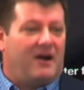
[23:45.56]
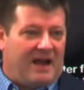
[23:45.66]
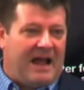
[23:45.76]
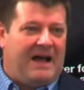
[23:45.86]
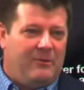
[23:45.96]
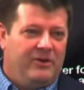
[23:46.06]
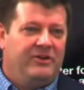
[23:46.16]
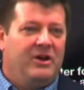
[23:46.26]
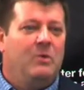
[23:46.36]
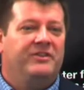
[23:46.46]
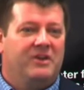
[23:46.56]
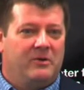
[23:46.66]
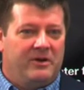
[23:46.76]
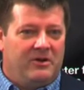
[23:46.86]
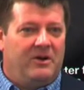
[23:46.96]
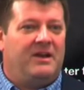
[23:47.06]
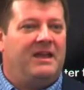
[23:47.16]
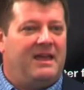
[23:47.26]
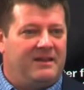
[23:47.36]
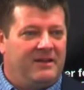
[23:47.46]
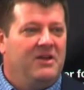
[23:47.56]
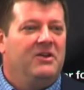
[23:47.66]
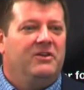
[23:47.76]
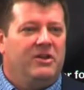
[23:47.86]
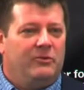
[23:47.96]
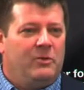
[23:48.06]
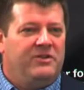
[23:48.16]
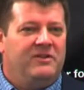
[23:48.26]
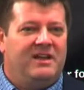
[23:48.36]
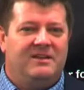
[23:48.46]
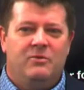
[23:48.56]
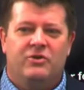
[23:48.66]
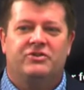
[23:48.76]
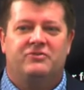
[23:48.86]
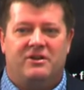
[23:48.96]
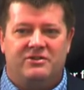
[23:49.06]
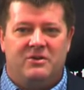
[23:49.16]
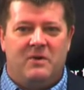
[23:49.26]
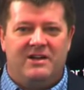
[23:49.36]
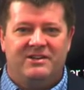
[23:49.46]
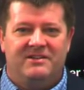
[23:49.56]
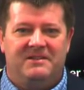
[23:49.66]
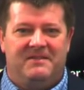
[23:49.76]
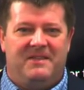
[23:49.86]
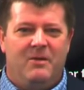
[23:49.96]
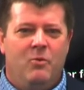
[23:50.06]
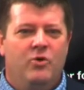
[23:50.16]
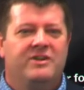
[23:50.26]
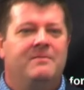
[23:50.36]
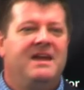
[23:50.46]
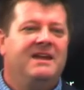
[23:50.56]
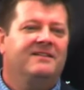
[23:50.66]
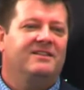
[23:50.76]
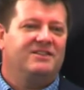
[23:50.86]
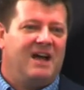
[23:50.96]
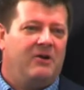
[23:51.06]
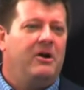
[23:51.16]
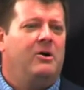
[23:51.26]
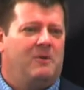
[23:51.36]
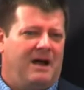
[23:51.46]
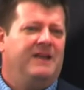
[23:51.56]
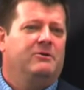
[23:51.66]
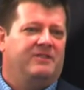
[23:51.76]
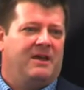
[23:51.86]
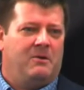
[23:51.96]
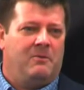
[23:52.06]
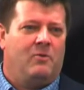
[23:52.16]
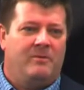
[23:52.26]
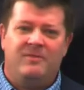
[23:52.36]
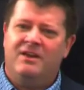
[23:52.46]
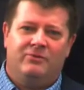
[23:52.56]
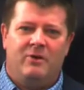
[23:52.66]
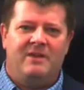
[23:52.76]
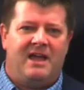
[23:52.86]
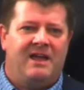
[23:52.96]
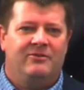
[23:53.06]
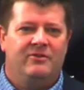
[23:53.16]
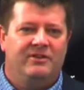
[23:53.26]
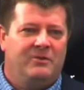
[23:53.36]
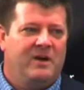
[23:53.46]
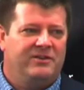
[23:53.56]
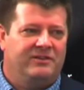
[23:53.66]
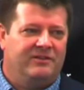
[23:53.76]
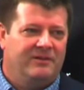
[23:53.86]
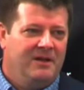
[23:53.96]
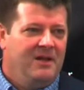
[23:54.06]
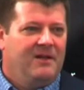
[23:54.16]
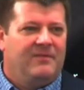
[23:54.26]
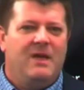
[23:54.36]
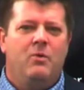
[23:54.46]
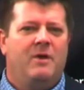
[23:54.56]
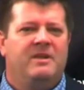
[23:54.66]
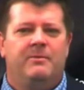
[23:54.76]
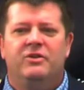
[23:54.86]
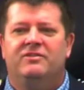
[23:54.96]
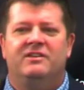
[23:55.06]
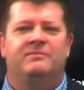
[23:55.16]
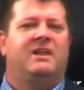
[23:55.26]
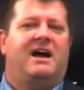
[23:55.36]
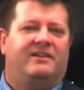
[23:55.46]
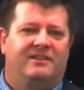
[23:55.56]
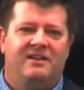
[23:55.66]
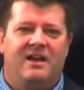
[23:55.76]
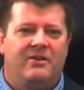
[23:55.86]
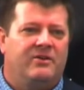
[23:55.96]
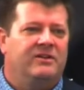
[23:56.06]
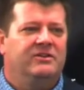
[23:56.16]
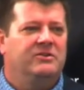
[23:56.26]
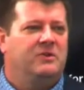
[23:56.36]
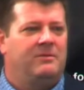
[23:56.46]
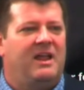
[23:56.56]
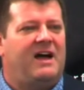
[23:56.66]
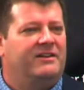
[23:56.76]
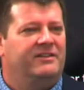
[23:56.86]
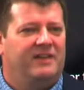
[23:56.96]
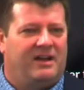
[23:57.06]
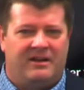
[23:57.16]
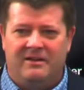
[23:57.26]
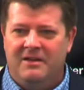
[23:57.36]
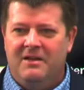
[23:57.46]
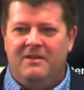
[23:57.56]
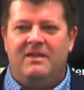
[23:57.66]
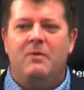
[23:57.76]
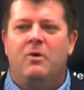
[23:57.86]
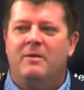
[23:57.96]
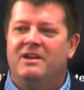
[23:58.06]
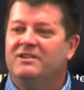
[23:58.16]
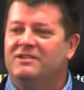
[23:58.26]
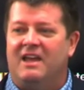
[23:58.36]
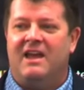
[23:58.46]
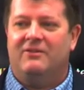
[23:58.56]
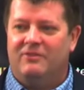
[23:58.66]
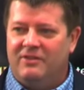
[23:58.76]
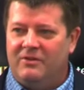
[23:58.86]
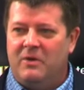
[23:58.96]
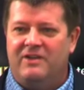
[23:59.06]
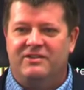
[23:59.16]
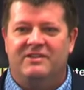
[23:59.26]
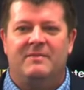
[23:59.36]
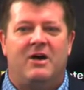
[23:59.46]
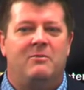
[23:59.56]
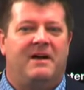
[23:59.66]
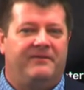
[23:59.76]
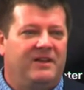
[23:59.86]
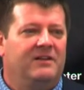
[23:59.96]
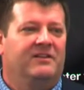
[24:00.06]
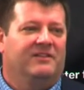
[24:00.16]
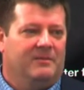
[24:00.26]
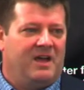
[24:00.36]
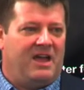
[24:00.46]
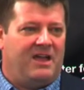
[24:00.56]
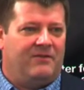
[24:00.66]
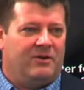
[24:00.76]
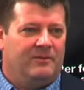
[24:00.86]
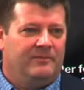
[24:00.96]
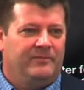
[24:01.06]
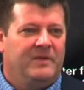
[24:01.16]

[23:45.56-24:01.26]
all right, I want to know what's going on. And you know, when you get to more structured questions, there are more demands that the child, oh, I know what they want. They just want me to answer these questions. They want me to put these blocks together into a block design. They want me to just answer these questions about my feelings and behavior.